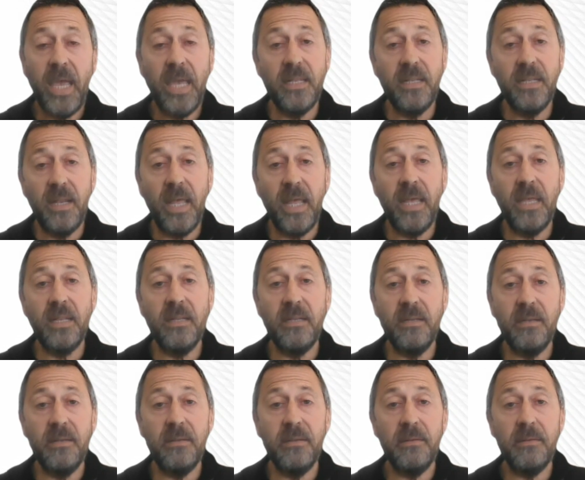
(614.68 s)

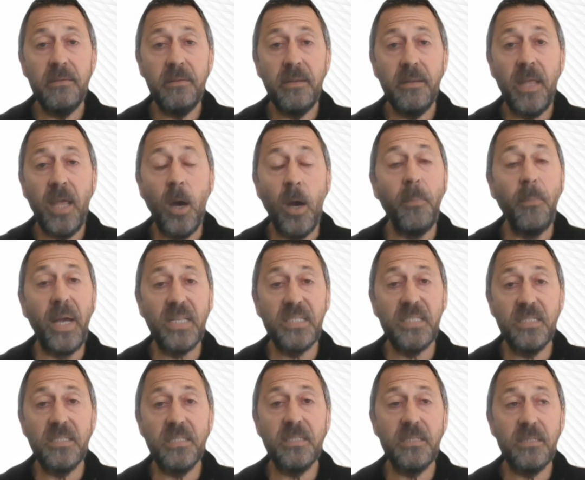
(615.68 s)
and how
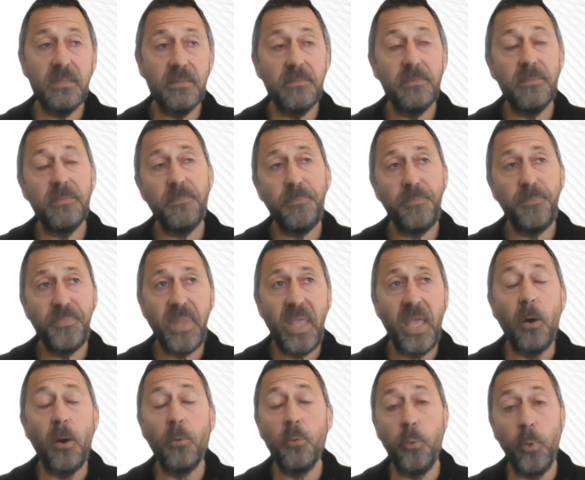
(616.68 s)
much,
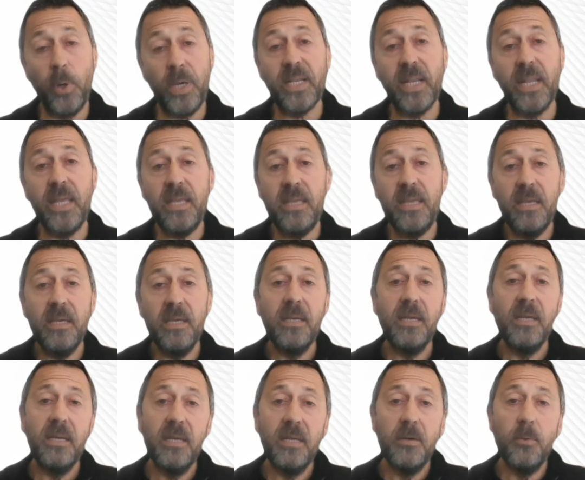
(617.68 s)
how quickly
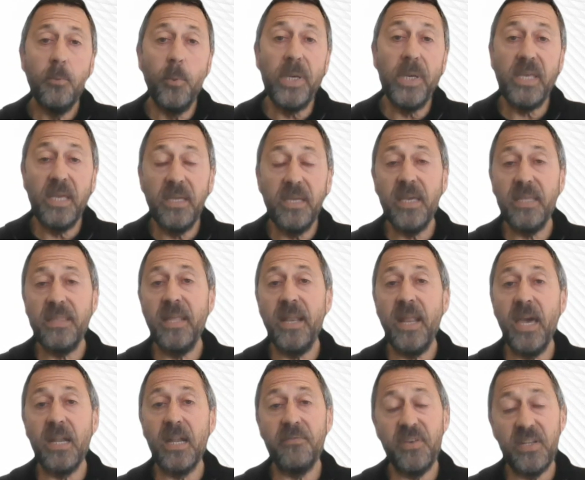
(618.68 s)
we can get that out.